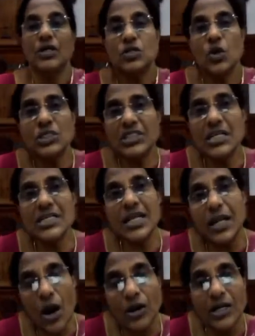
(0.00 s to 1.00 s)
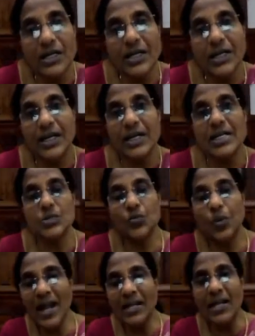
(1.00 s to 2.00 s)
Social security is
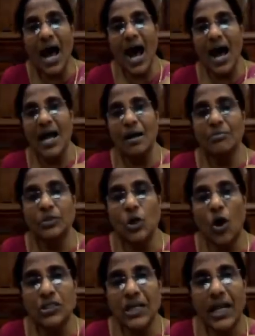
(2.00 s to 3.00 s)
when I am not